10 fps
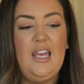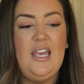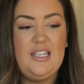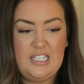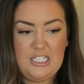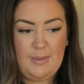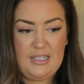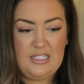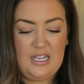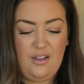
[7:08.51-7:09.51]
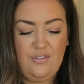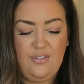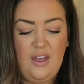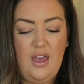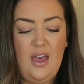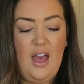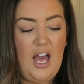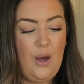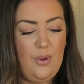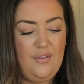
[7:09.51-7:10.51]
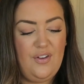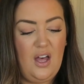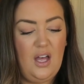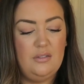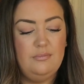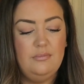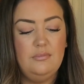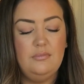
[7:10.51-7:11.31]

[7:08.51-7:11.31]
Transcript: it is expensive, however,